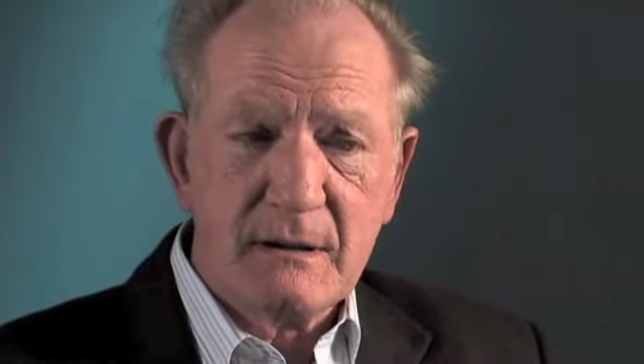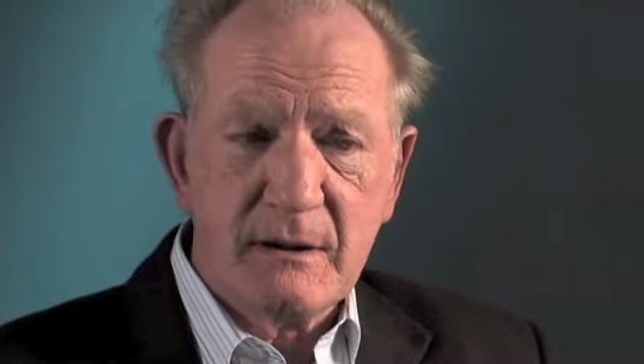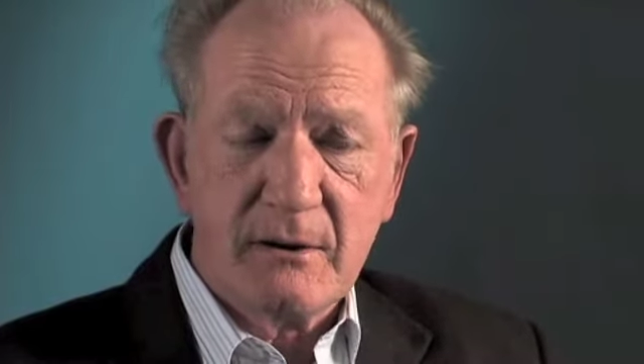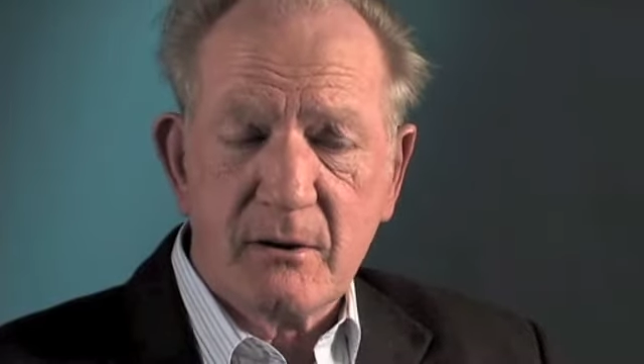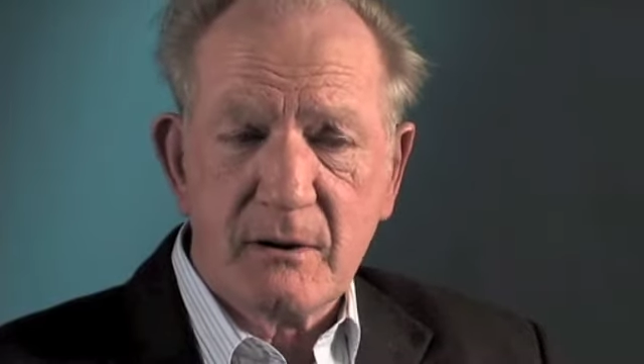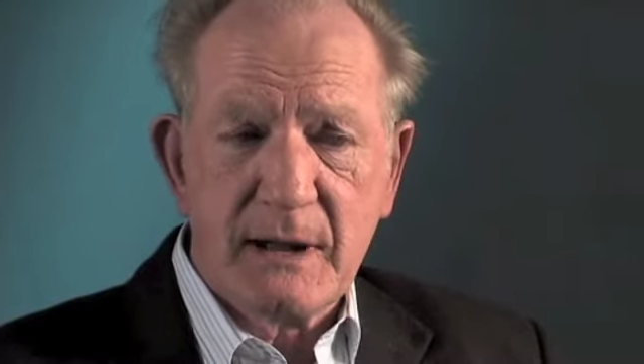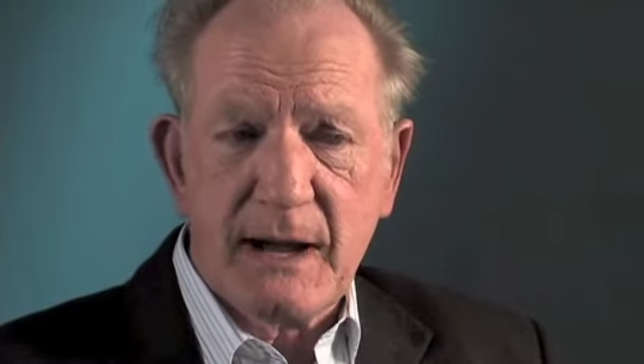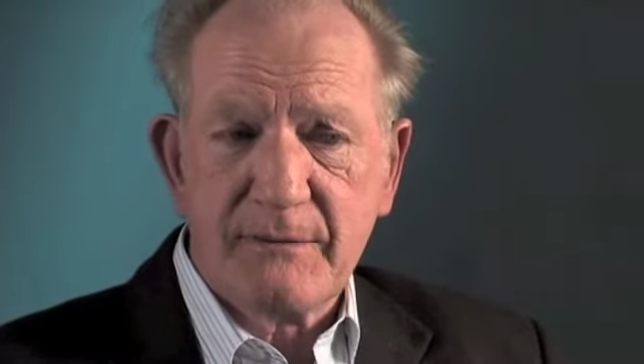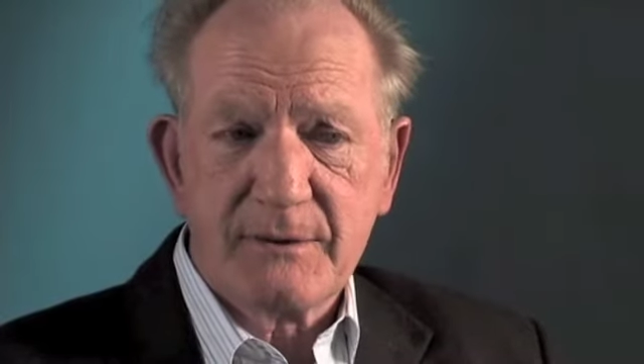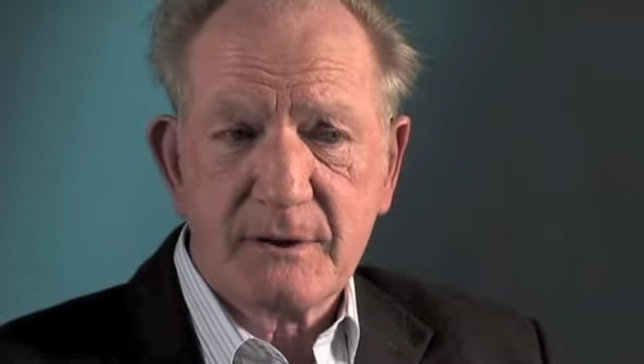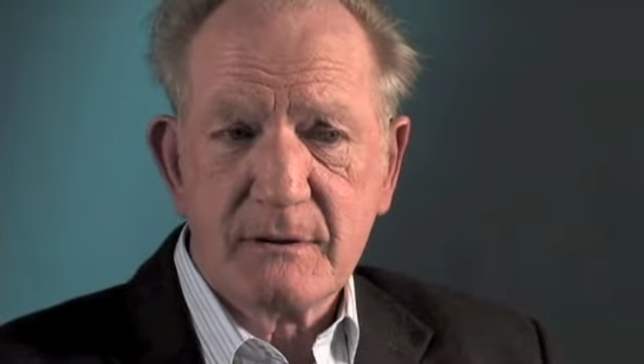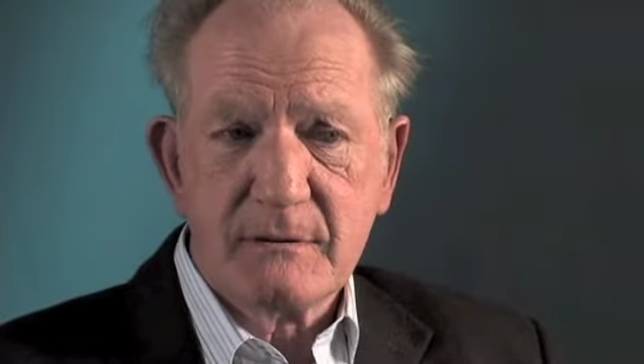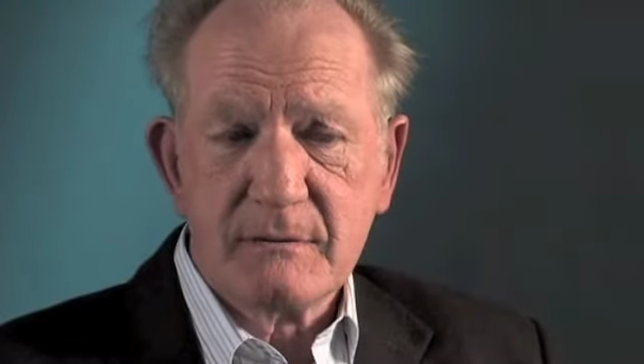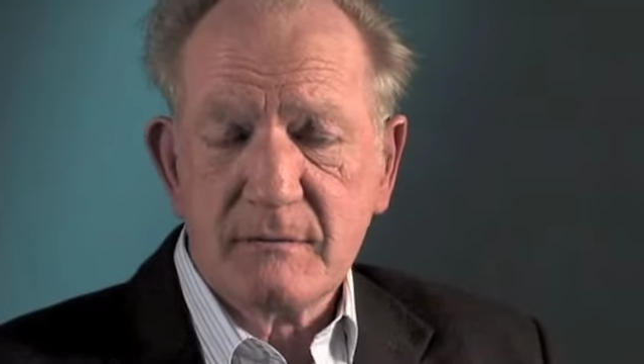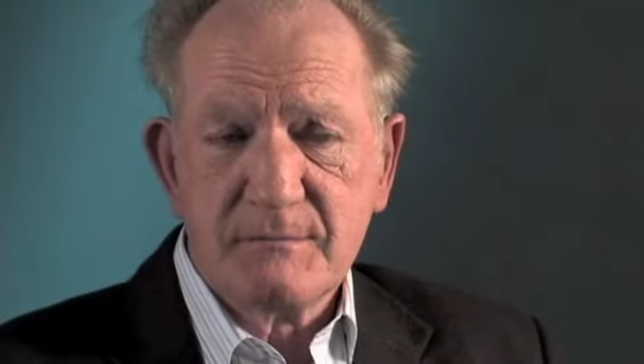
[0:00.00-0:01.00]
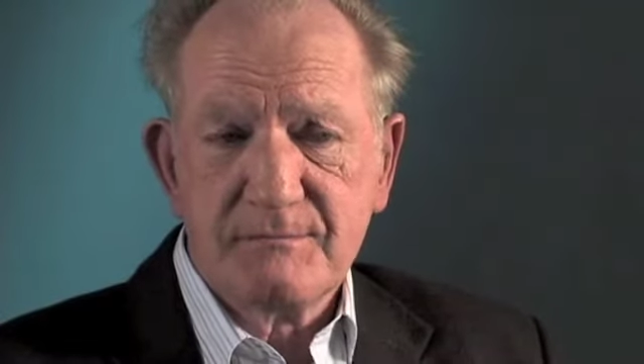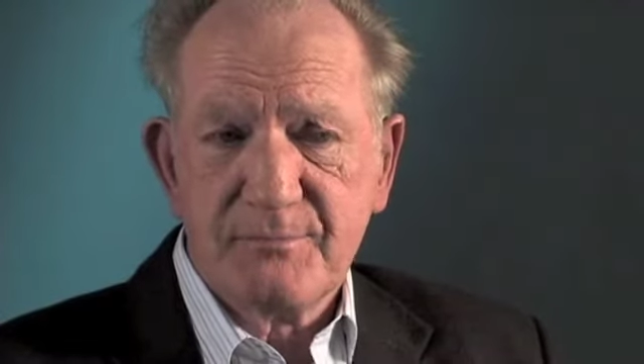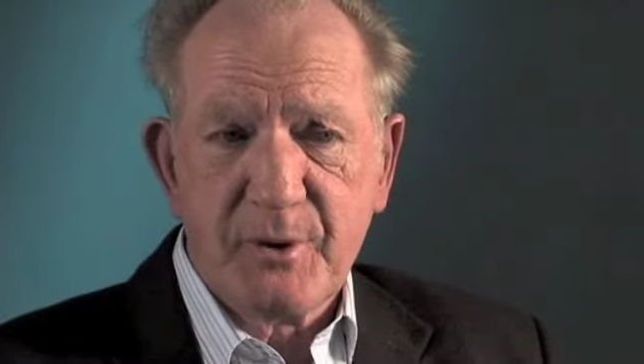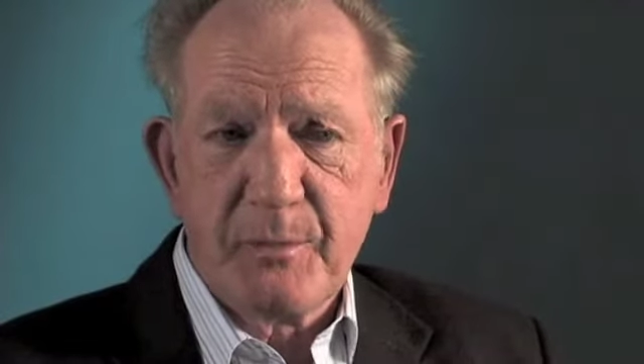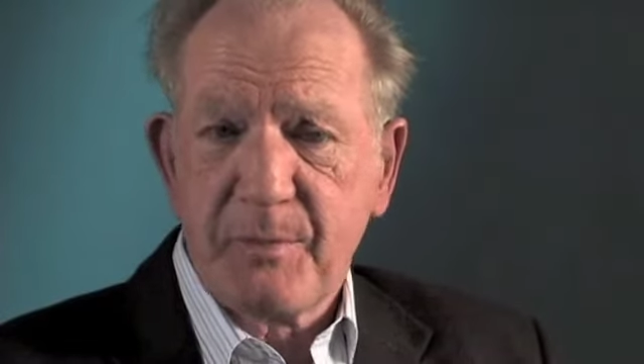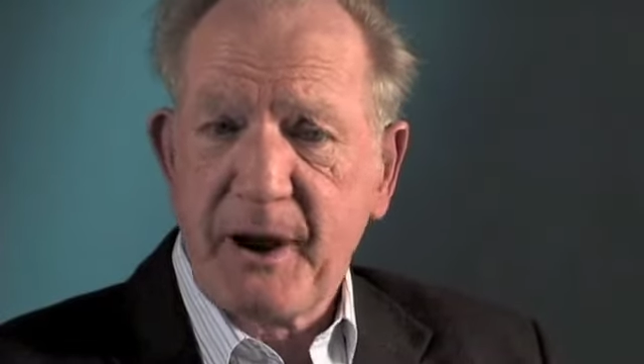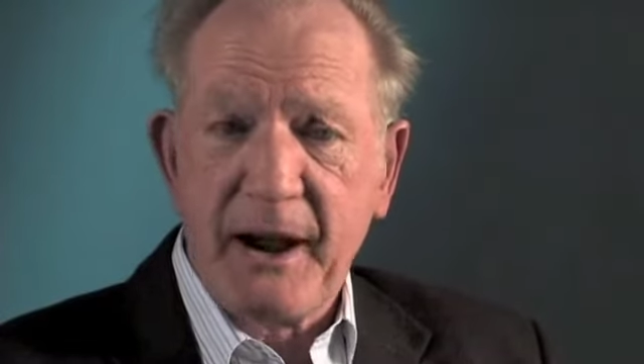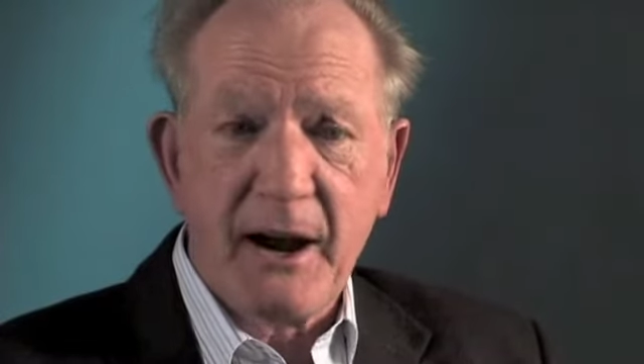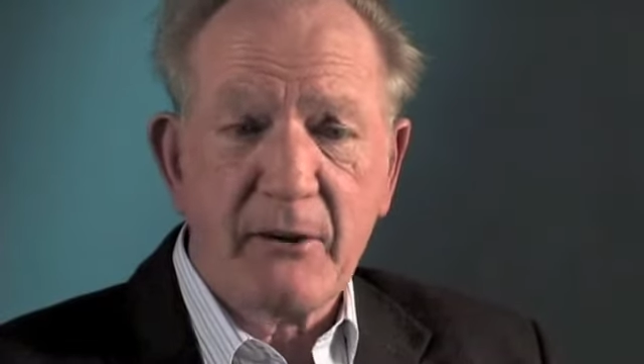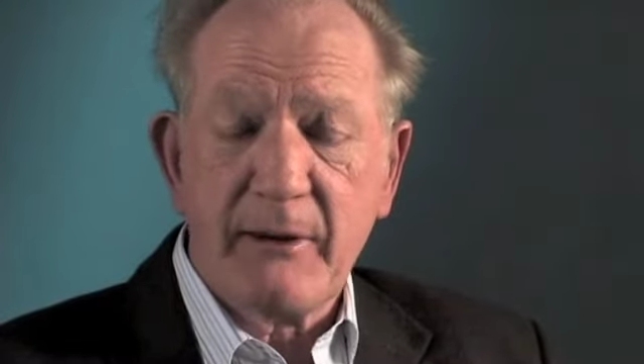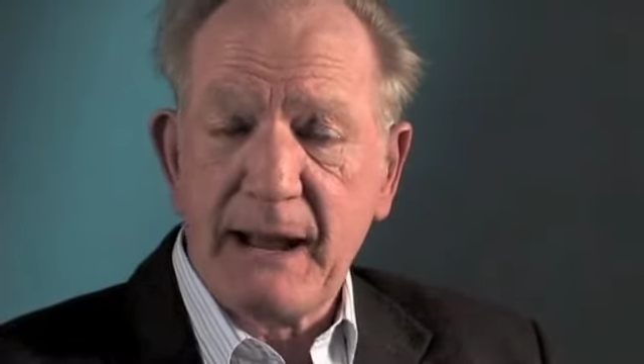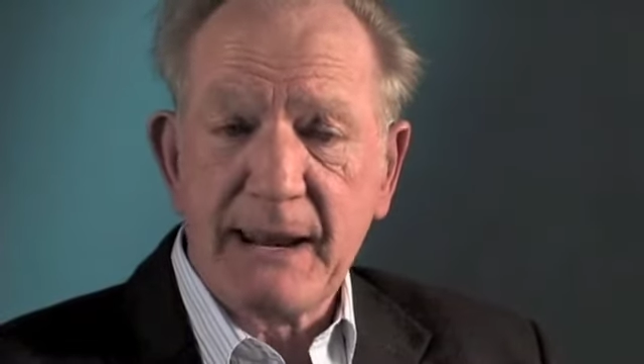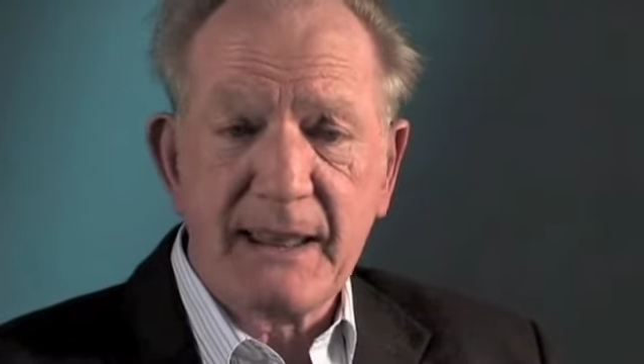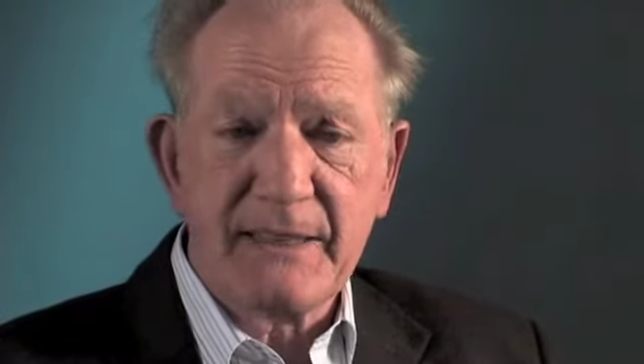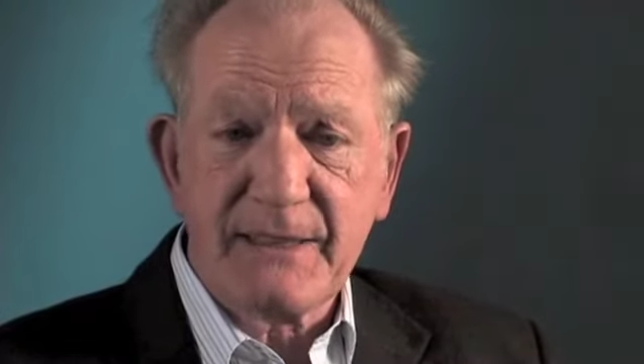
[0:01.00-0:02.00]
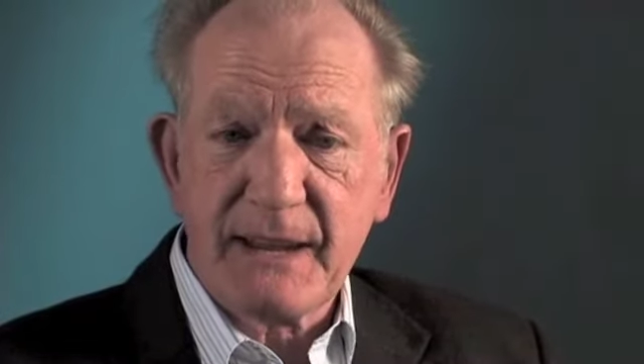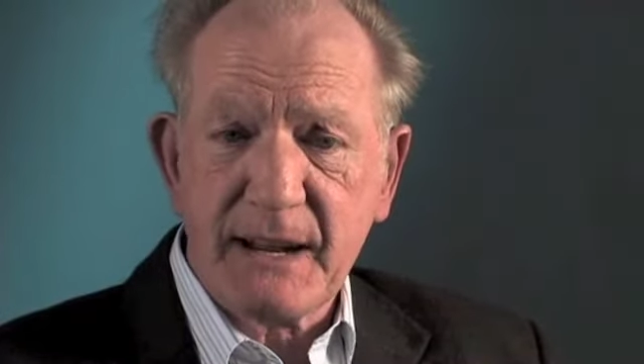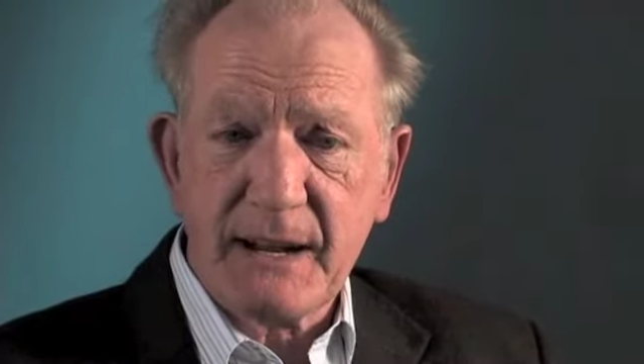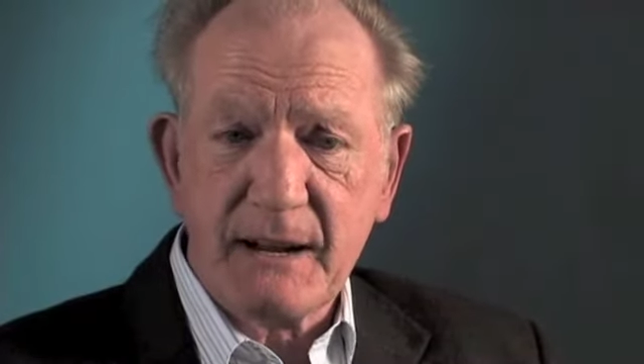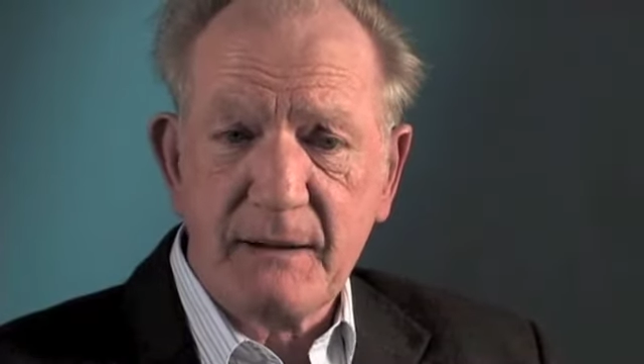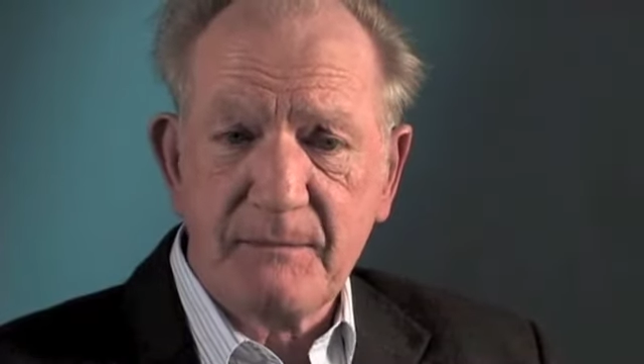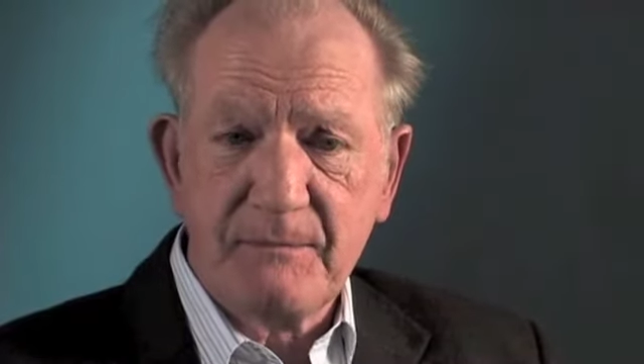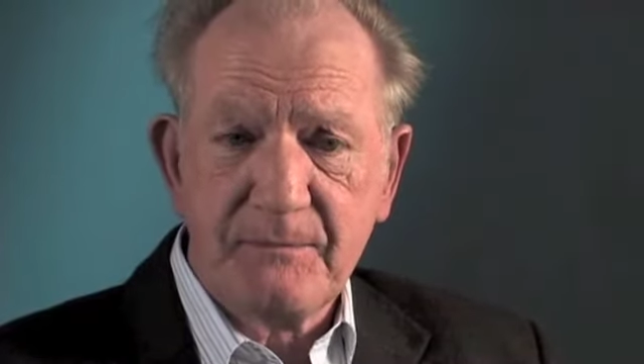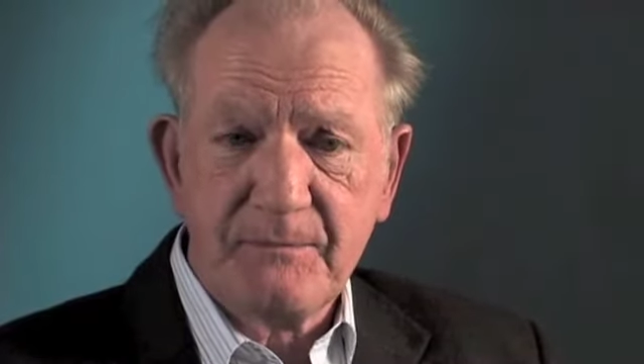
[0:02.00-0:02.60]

You don't have to prepare anything.